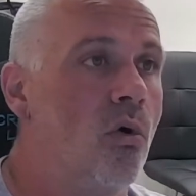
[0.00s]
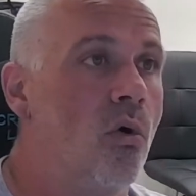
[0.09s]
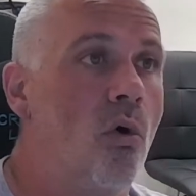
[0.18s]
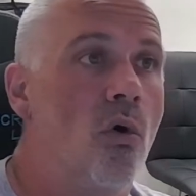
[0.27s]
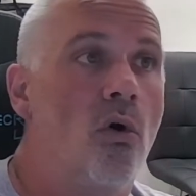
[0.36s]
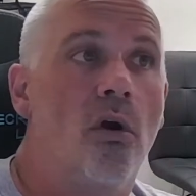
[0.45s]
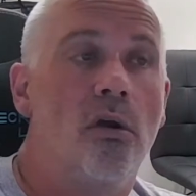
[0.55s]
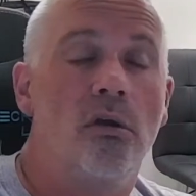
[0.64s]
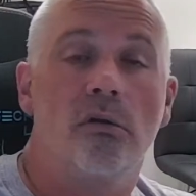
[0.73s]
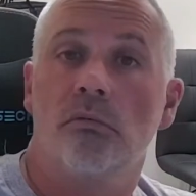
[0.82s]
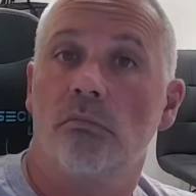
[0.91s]

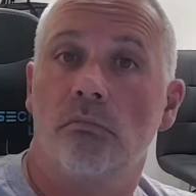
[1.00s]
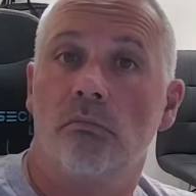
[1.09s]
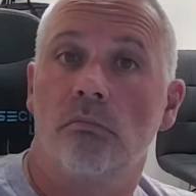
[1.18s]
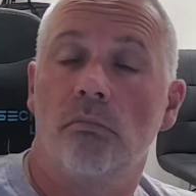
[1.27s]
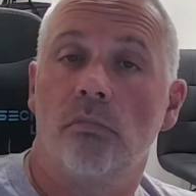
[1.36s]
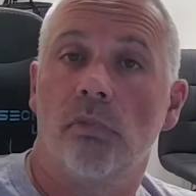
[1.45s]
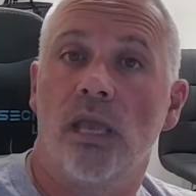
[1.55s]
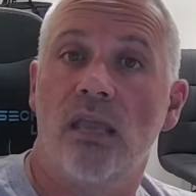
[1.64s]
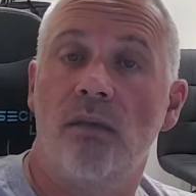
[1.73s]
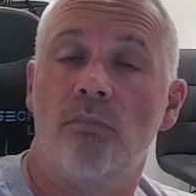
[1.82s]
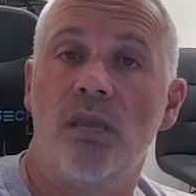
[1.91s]
Or, hey,
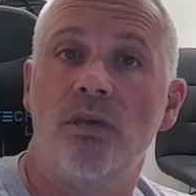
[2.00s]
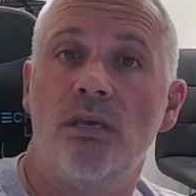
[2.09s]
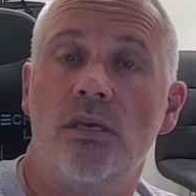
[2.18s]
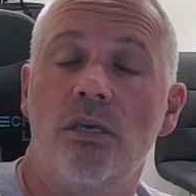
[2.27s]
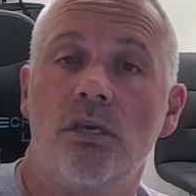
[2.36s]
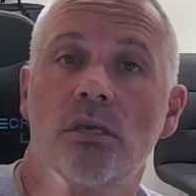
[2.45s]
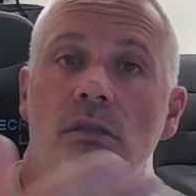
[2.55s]
maybe